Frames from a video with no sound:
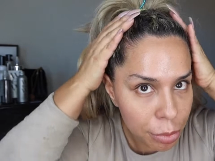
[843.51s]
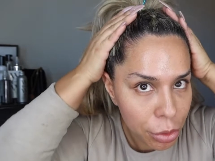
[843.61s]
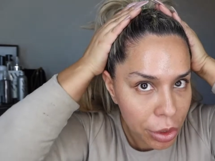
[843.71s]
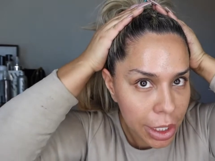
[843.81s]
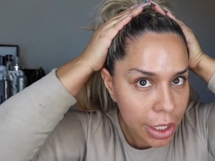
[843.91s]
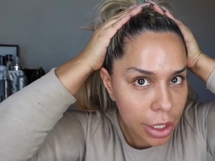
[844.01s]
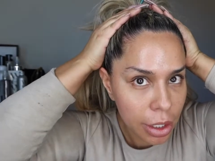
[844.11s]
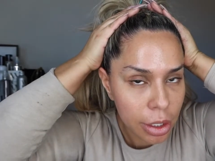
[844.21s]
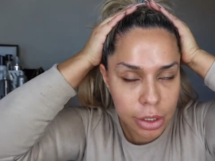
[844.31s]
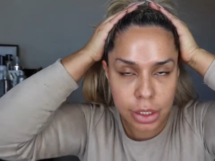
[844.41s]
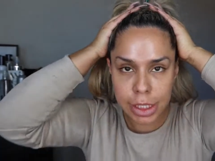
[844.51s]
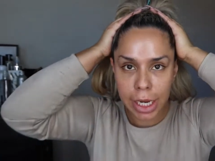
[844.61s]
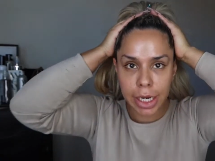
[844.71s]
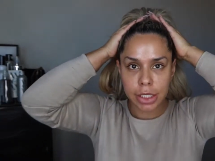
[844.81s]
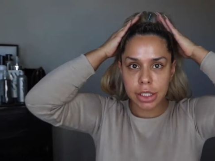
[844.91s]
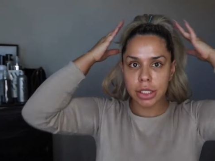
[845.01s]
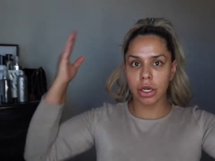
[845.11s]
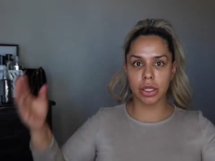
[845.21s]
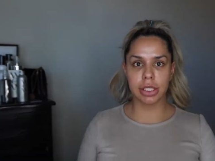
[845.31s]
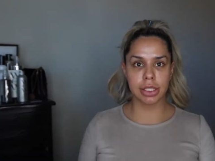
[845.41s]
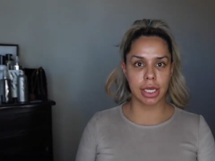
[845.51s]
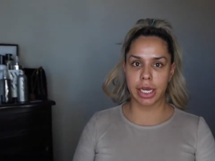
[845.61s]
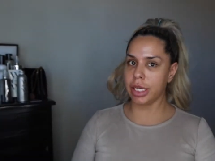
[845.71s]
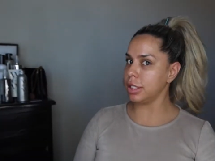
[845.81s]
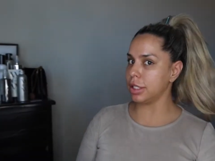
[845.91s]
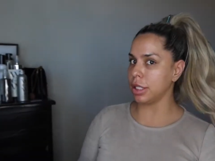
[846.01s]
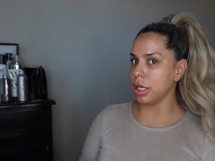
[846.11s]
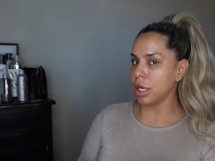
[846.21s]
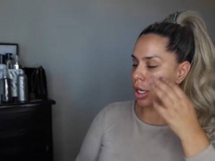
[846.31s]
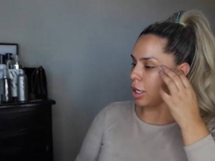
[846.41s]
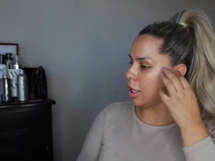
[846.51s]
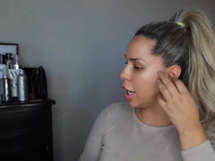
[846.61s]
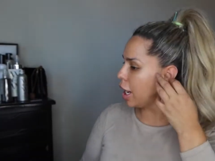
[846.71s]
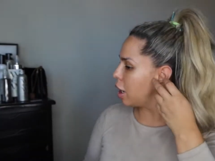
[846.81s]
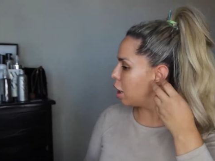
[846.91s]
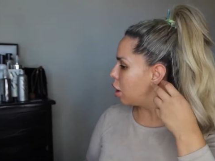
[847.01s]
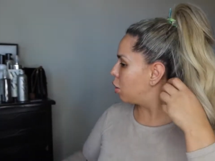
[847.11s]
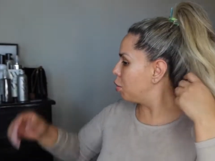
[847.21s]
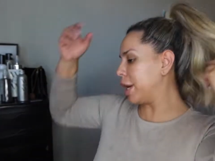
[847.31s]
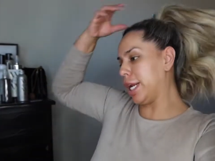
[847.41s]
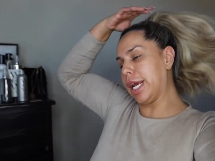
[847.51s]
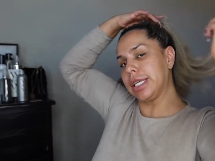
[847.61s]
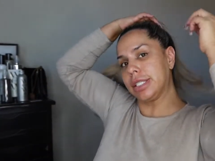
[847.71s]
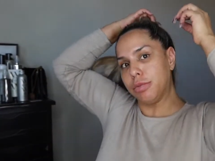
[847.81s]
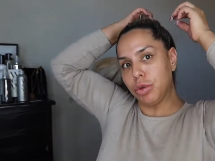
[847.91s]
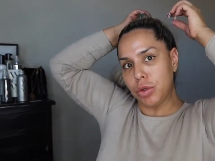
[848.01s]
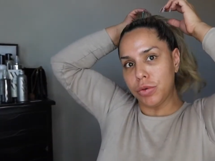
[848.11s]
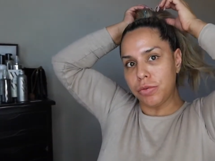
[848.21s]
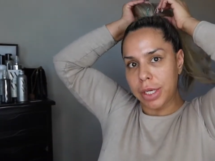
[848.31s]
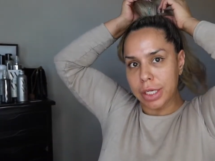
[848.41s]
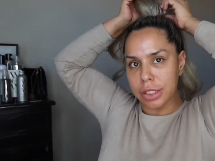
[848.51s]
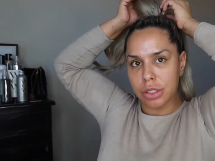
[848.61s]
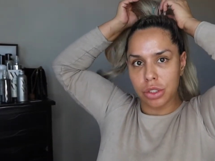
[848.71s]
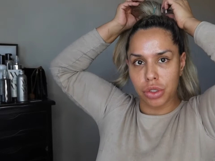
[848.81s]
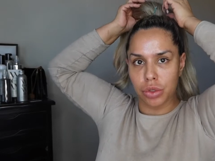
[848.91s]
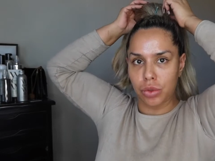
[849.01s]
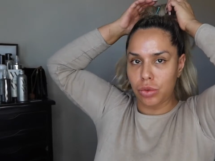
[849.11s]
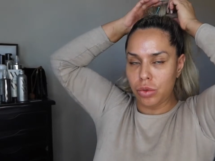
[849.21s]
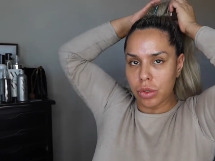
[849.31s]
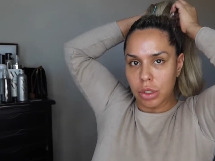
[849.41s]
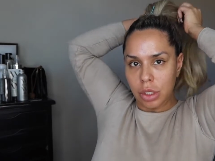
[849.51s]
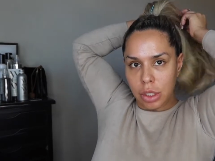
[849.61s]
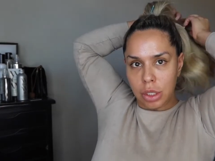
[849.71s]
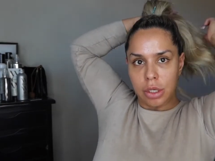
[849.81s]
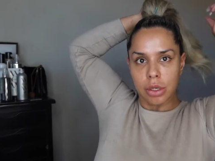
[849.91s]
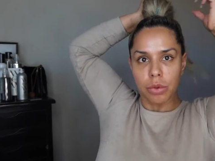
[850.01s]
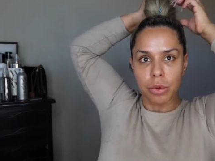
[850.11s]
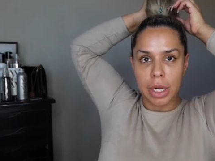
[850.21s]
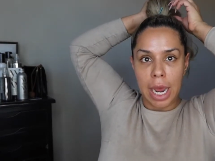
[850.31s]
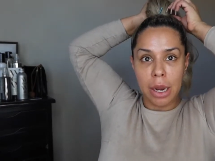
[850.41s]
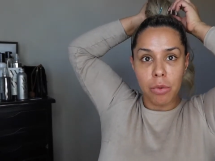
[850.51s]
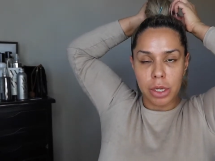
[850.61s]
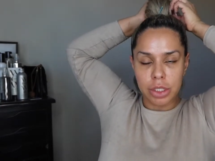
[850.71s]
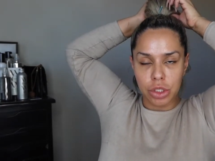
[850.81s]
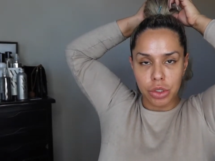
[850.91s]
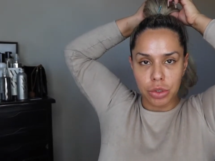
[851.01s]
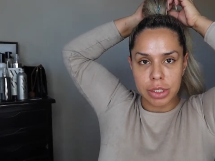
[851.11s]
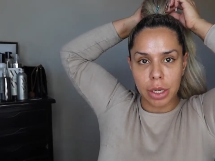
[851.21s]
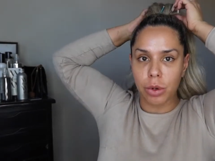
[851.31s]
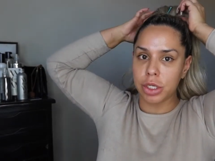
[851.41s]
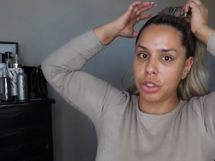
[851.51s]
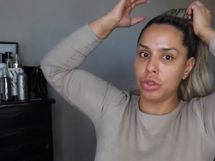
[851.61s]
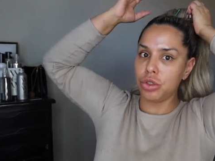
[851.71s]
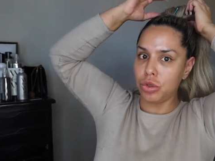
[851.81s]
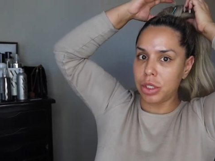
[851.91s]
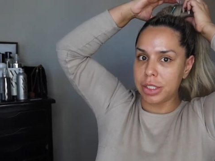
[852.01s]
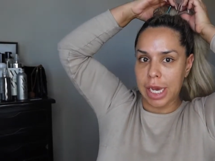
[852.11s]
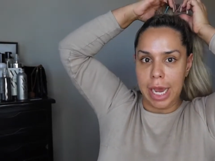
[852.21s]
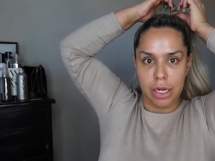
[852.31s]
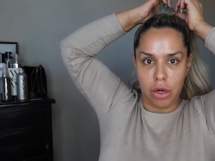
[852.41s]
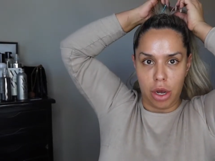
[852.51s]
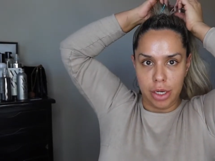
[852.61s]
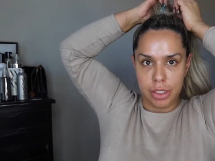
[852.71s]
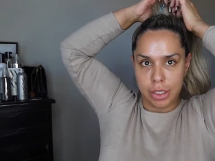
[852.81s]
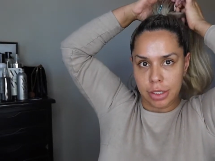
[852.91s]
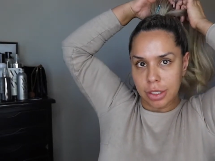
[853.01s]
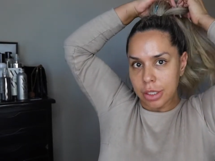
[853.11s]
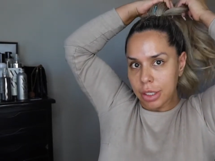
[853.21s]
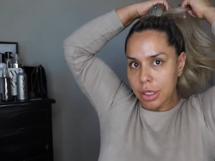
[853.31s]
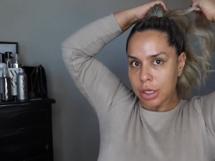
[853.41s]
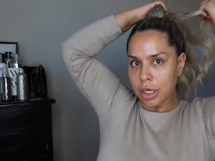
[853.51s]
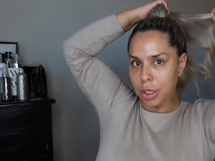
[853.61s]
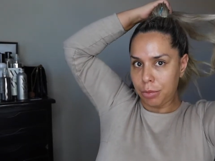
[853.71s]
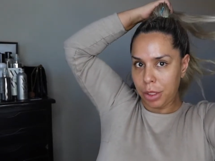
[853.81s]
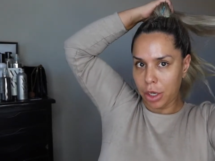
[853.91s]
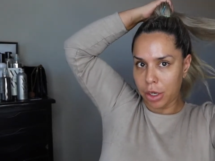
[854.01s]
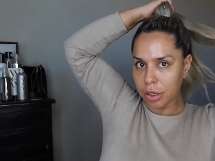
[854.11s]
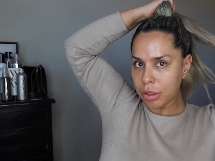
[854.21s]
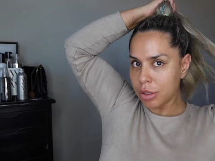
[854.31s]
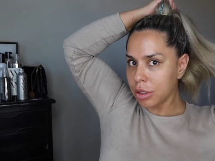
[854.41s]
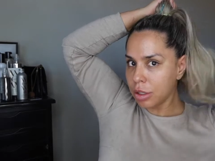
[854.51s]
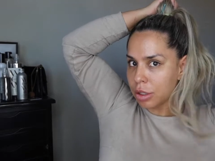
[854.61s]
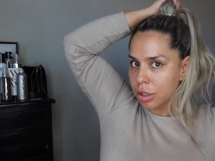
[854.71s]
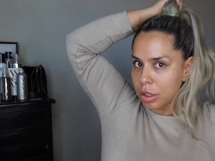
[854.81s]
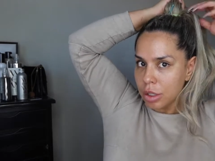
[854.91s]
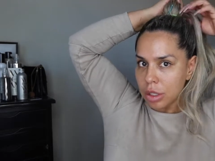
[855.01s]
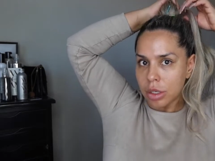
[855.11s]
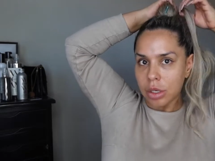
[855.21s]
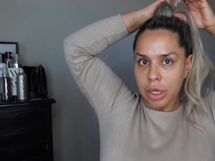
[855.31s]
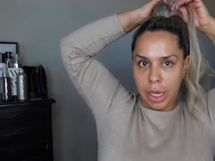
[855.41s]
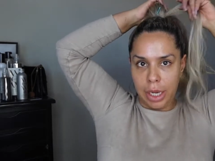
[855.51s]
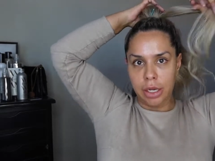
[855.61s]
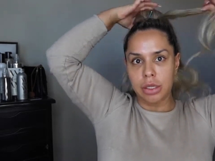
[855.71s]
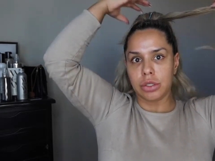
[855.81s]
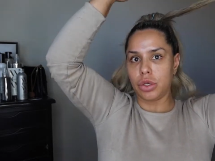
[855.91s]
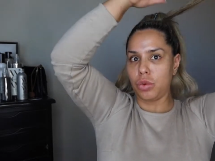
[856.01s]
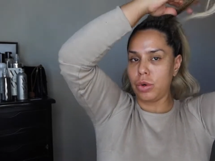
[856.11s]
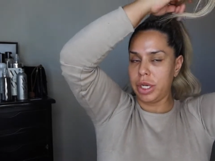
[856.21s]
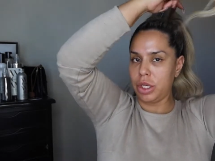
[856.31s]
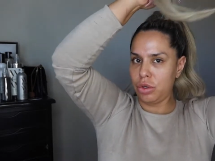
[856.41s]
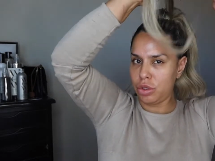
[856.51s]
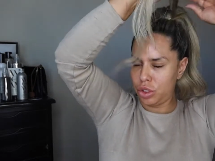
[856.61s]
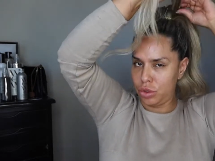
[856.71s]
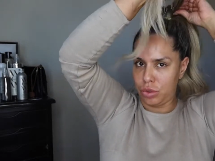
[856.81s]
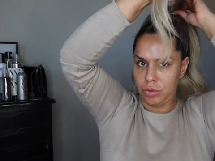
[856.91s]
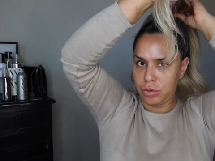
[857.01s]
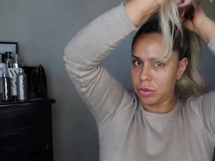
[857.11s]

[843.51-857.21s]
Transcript: pretty tight on the sides. Now my next move is to, what I want to do is I want to do the tie knot up here. Okay, so what you do